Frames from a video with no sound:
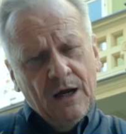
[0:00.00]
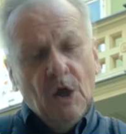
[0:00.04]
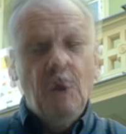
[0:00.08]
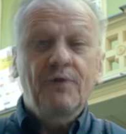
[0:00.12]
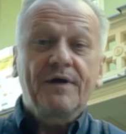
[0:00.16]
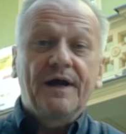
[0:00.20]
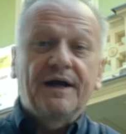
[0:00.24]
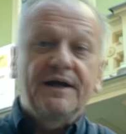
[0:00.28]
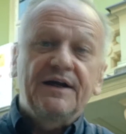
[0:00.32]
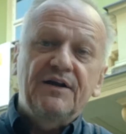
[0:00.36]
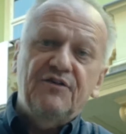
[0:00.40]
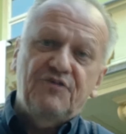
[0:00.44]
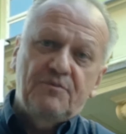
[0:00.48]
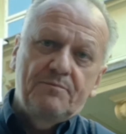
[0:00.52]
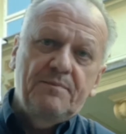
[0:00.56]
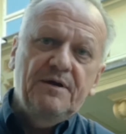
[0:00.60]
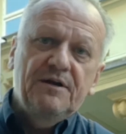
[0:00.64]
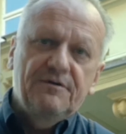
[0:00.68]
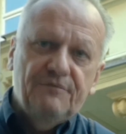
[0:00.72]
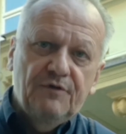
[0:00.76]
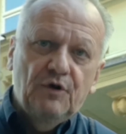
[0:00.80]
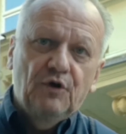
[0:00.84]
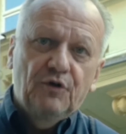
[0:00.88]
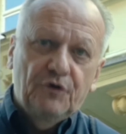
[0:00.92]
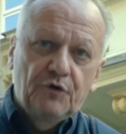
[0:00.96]
Okay, it's a
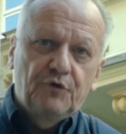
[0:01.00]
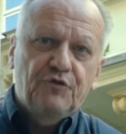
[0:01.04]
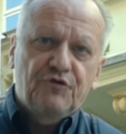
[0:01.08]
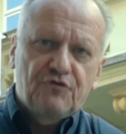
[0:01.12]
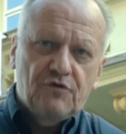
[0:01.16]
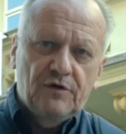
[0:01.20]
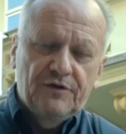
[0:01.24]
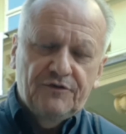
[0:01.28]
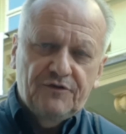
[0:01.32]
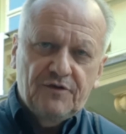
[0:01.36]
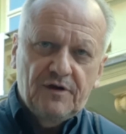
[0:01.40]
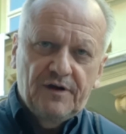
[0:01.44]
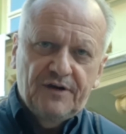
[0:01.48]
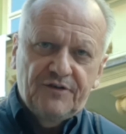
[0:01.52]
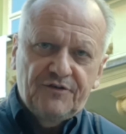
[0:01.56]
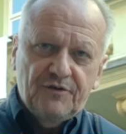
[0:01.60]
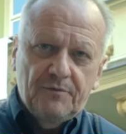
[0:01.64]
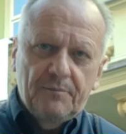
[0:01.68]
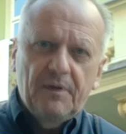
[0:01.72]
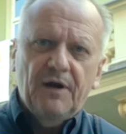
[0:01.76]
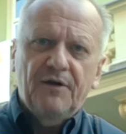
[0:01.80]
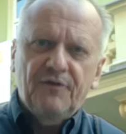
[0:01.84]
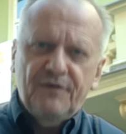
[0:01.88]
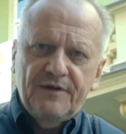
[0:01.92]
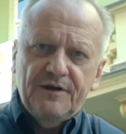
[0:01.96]
bit of a loose
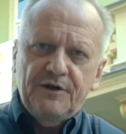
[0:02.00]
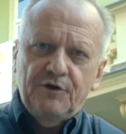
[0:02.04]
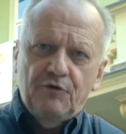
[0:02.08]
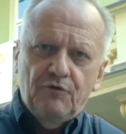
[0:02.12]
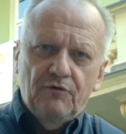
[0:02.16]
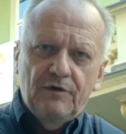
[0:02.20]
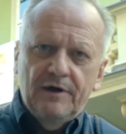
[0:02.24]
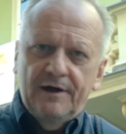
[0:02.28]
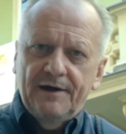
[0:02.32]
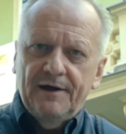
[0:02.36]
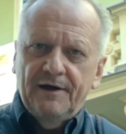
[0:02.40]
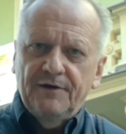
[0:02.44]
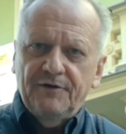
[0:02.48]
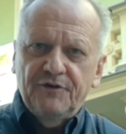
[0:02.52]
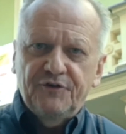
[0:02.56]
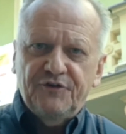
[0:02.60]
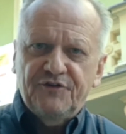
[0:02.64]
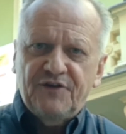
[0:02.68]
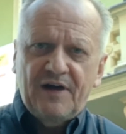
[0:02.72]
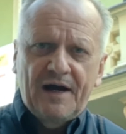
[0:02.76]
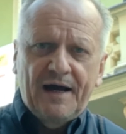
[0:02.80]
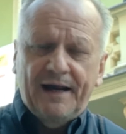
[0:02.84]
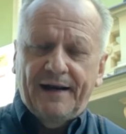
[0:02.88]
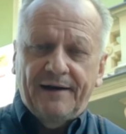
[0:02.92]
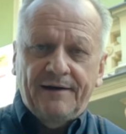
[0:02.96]
translation, but I think you really
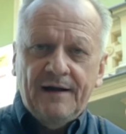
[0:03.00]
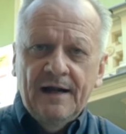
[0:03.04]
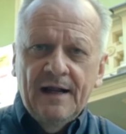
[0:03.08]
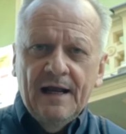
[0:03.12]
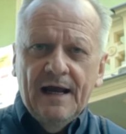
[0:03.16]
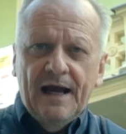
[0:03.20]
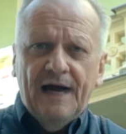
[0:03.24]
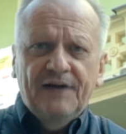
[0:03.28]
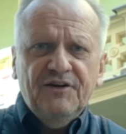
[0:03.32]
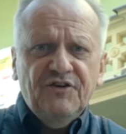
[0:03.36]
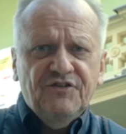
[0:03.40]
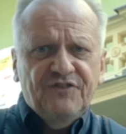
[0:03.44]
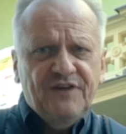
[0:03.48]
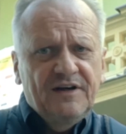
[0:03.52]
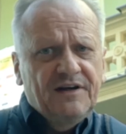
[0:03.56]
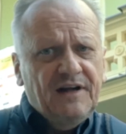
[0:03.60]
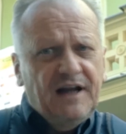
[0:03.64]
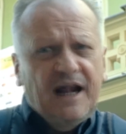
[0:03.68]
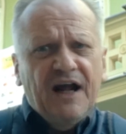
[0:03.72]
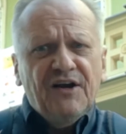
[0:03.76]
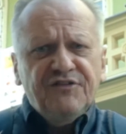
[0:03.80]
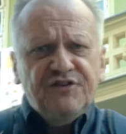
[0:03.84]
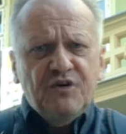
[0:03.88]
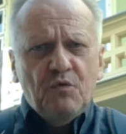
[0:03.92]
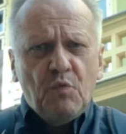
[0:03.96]
understand. And he said
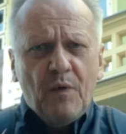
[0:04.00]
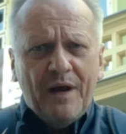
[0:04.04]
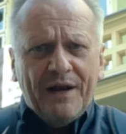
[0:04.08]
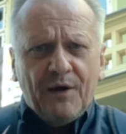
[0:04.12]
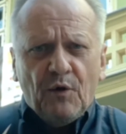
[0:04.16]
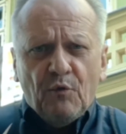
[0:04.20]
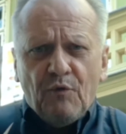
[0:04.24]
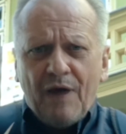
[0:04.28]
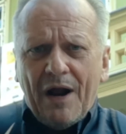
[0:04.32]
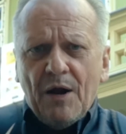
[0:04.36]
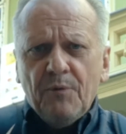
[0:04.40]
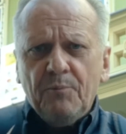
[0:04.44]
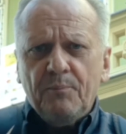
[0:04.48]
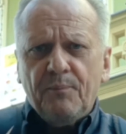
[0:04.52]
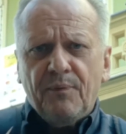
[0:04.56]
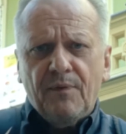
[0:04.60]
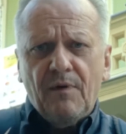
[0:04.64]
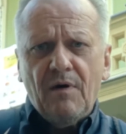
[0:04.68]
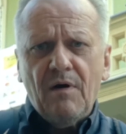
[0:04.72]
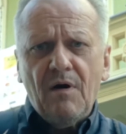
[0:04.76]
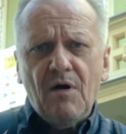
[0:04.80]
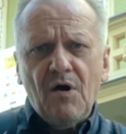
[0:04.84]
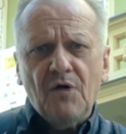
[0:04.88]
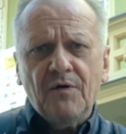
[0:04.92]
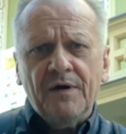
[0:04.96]
that as he went around
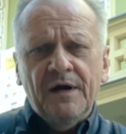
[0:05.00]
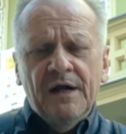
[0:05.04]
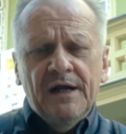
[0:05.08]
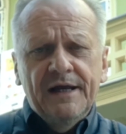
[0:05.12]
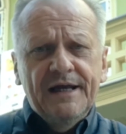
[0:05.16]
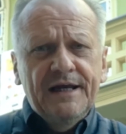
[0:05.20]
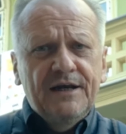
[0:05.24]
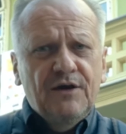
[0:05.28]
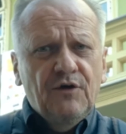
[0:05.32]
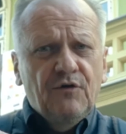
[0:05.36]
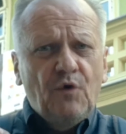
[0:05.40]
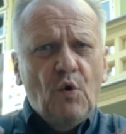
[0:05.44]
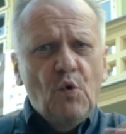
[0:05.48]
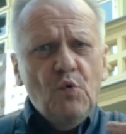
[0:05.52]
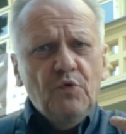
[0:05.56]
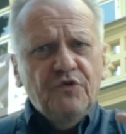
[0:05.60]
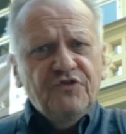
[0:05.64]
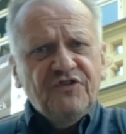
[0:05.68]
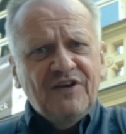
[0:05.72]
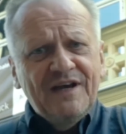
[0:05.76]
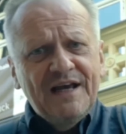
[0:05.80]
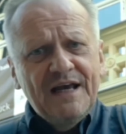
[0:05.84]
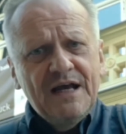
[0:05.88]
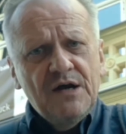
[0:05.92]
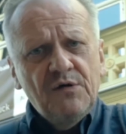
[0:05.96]
Prague, he could
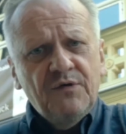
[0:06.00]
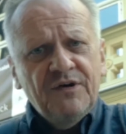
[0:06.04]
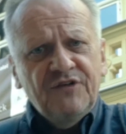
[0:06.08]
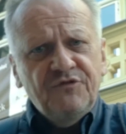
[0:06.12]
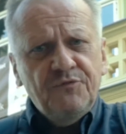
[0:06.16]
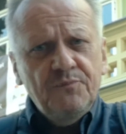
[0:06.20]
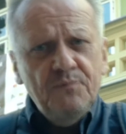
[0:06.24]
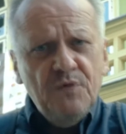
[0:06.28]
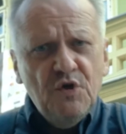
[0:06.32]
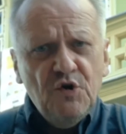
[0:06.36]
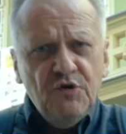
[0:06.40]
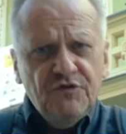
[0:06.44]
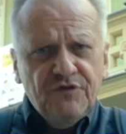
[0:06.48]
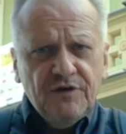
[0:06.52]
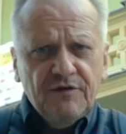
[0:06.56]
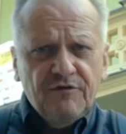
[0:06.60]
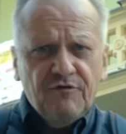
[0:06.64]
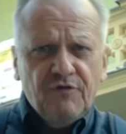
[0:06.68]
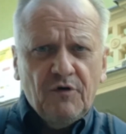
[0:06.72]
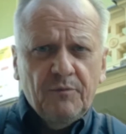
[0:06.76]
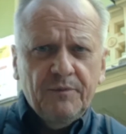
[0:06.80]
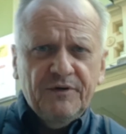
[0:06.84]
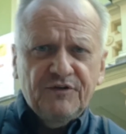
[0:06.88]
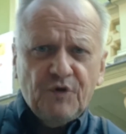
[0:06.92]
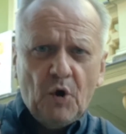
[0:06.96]
always hear his music
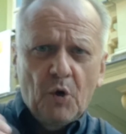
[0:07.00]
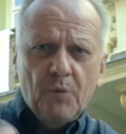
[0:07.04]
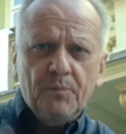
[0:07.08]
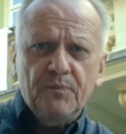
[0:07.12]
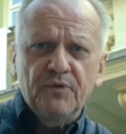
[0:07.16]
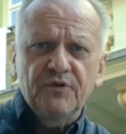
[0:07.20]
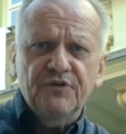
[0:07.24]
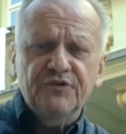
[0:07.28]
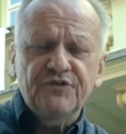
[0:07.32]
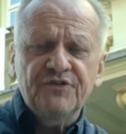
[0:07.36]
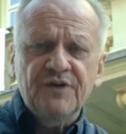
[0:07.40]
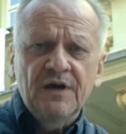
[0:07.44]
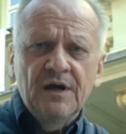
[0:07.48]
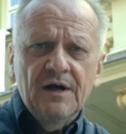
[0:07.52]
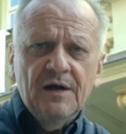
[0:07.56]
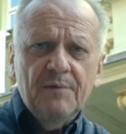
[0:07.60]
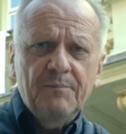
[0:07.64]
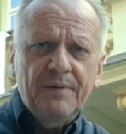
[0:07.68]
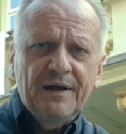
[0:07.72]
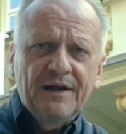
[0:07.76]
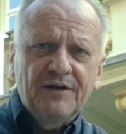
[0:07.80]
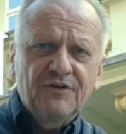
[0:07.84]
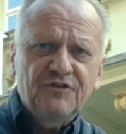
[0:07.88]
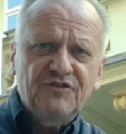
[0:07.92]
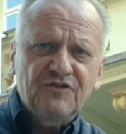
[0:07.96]
from his operas
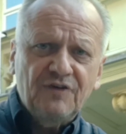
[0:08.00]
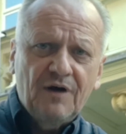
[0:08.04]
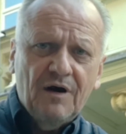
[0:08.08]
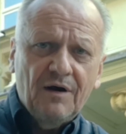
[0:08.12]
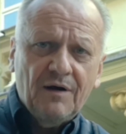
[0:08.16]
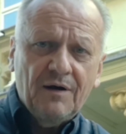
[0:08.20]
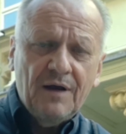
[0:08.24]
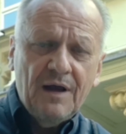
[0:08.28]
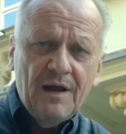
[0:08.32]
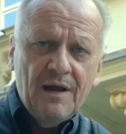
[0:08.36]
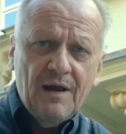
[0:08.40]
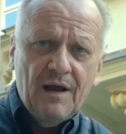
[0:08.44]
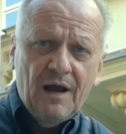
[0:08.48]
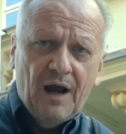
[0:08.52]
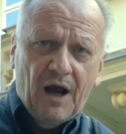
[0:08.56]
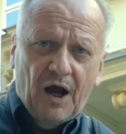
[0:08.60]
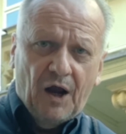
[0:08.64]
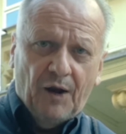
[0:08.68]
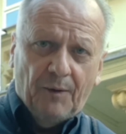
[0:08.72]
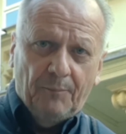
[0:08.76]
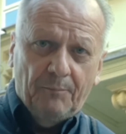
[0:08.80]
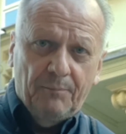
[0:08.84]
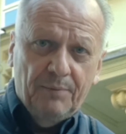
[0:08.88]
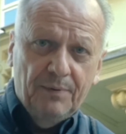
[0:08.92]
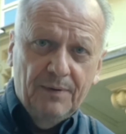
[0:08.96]
being sung
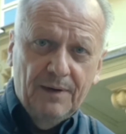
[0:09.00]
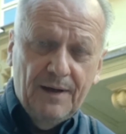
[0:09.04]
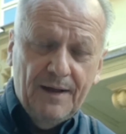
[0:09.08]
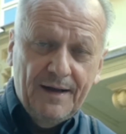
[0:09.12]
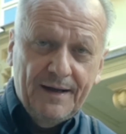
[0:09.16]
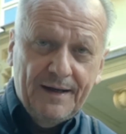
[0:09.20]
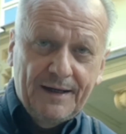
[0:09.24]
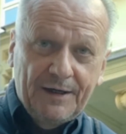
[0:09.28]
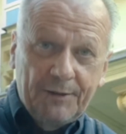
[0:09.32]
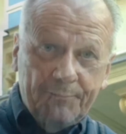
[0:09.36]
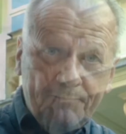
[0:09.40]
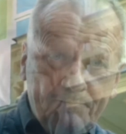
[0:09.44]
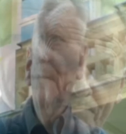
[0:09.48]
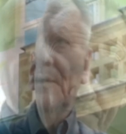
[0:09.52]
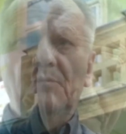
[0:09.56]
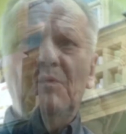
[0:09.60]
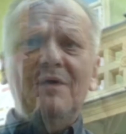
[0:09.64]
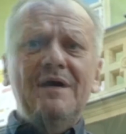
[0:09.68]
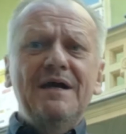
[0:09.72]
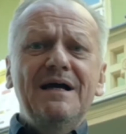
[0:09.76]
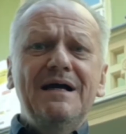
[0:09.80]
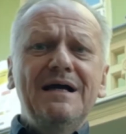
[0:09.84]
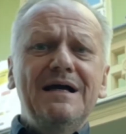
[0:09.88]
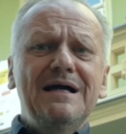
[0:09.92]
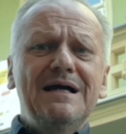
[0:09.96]
and played.
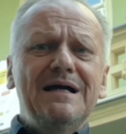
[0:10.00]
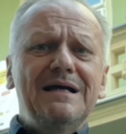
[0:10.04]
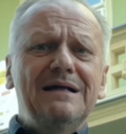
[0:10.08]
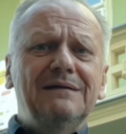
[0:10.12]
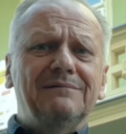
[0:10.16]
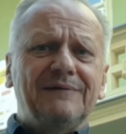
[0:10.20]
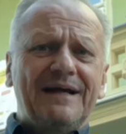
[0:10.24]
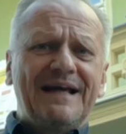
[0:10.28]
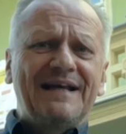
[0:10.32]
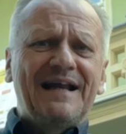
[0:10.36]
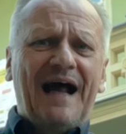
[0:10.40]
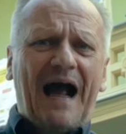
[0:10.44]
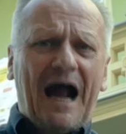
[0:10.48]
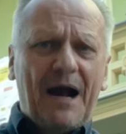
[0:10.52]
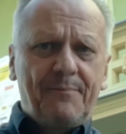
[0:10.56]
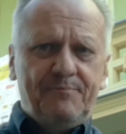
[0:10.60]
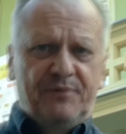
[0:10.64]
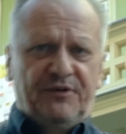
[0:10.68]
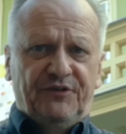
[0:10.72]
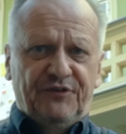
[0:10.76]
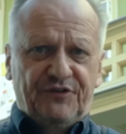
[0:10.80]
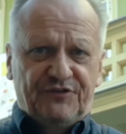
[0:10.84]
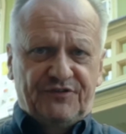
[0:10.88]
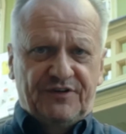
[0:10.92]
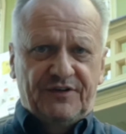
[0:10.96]
Well, it
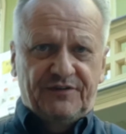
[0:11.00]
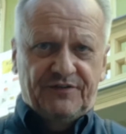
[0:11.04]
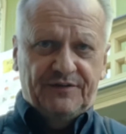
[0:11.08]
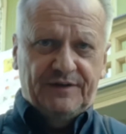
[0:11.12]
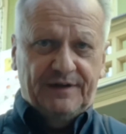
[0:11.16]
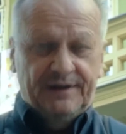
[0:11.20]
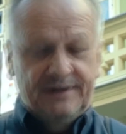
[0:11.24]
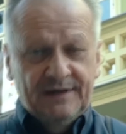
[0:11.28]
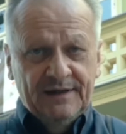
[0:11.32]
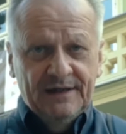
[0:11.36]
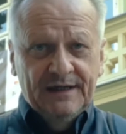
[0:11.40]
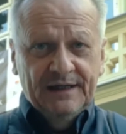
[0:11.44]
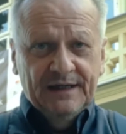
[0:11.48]
happens, doesn't it?